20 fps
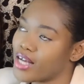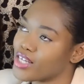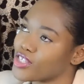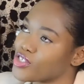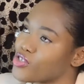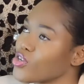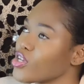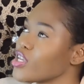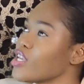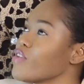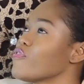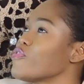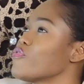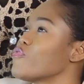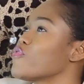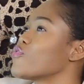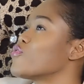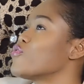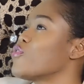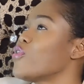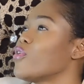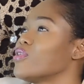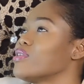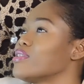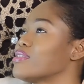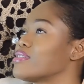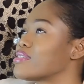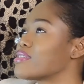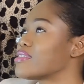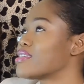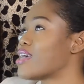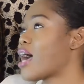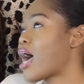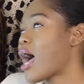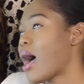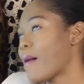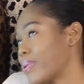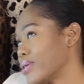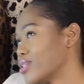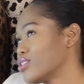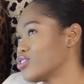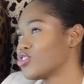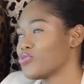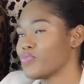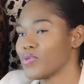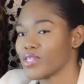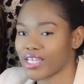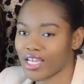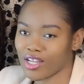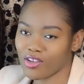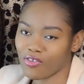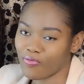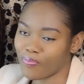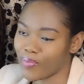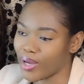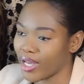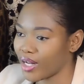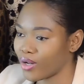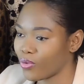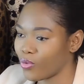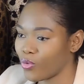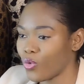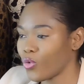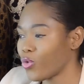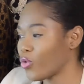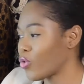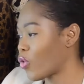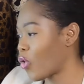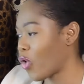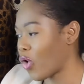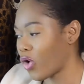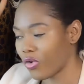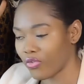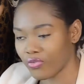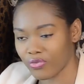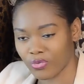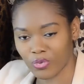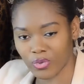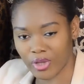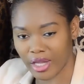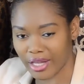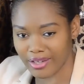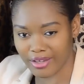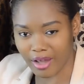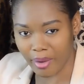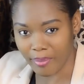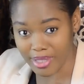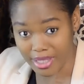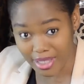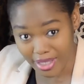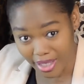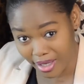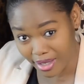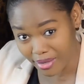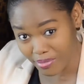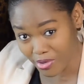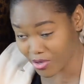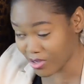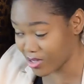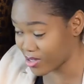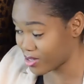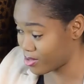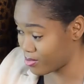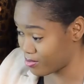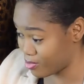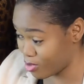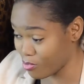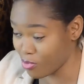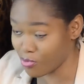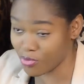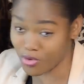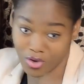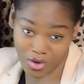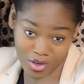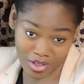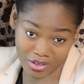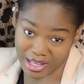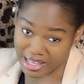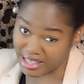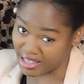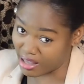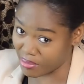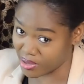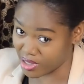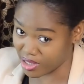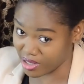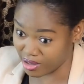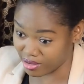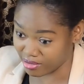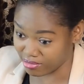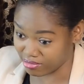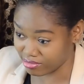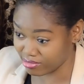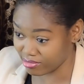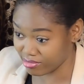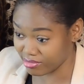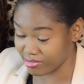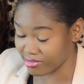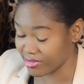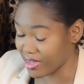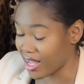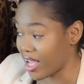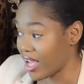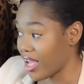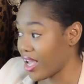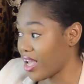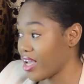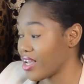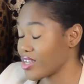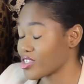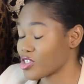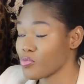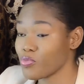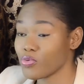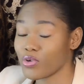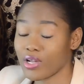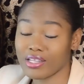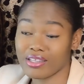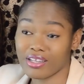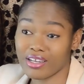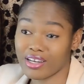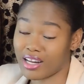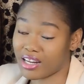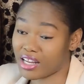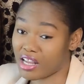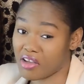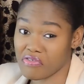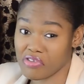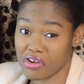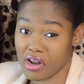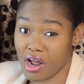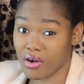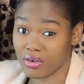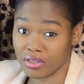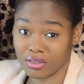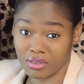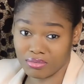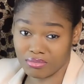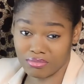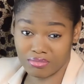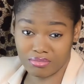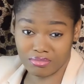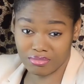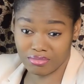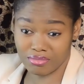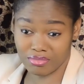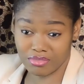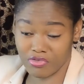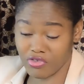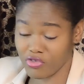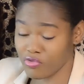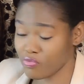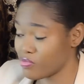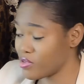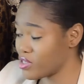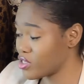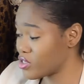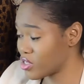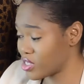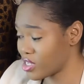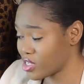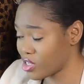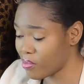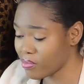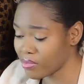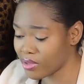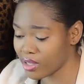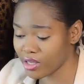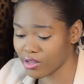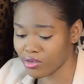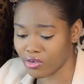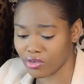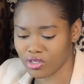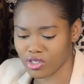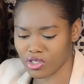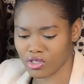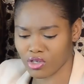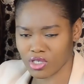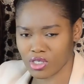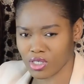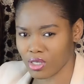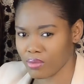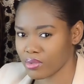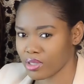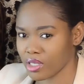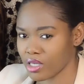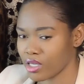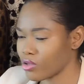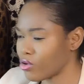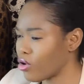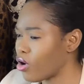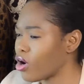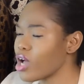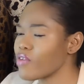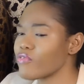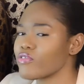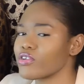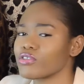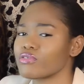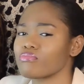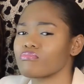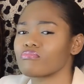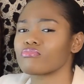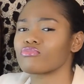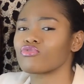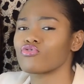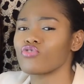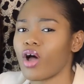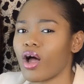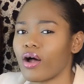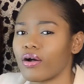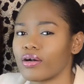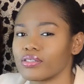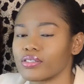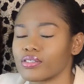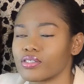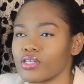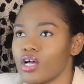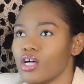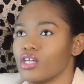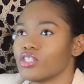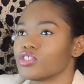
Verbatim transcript: So even if you don't happen to be the kind of man who cough 10 times a day, because some people cough 10 times a day, some people are there like every hour, if it means to say something or discuss something, or every two hours.